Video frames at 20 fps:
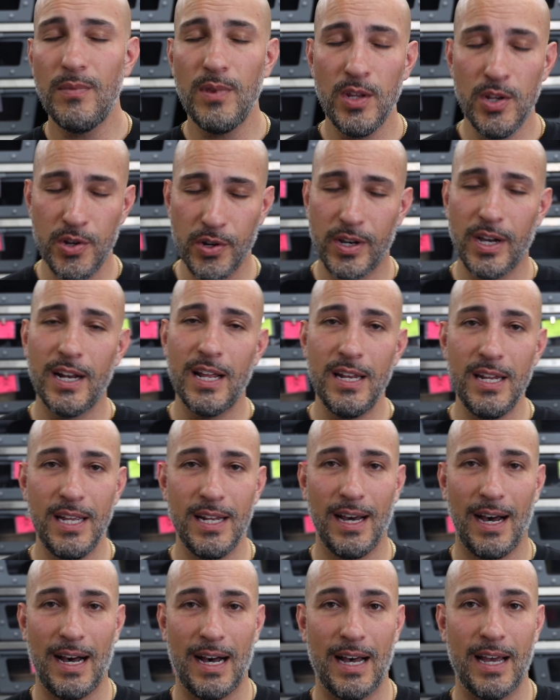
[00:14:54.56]
you're going to need
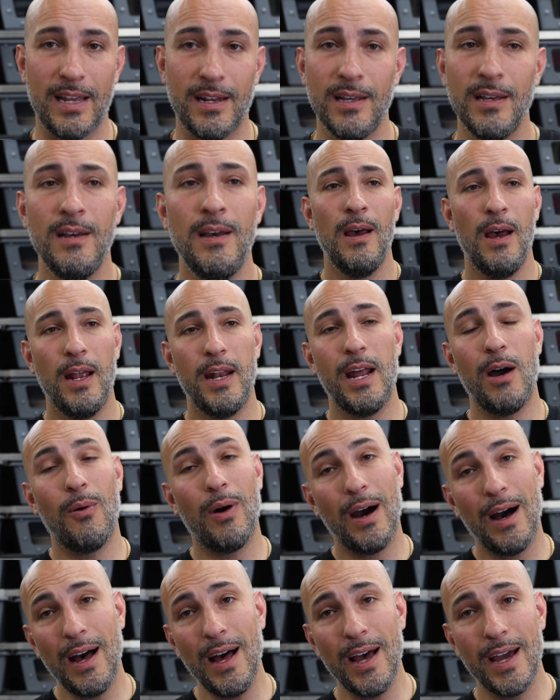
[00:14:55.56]
a hide. Now,
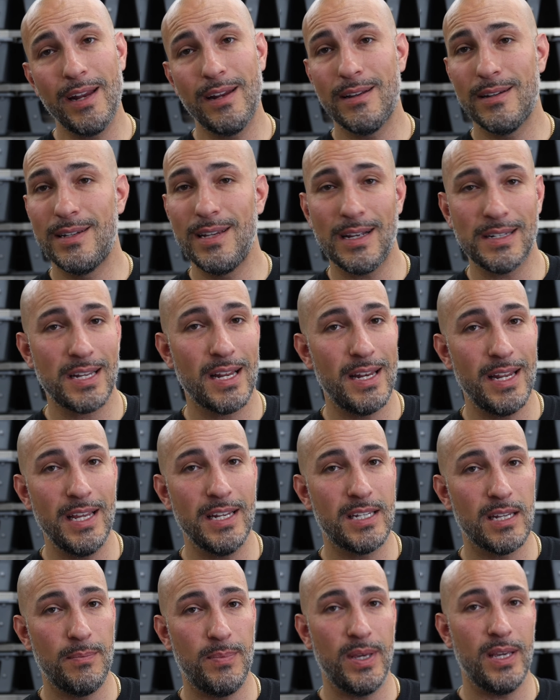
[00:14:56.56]
a hide doesn't
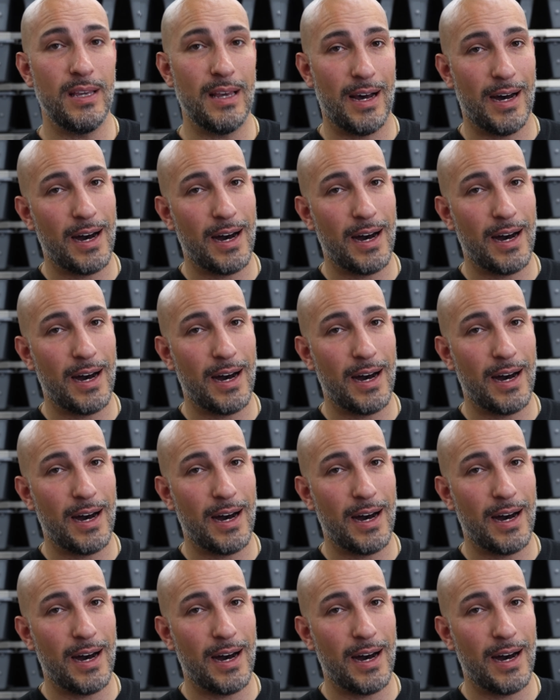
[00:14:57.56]
need to be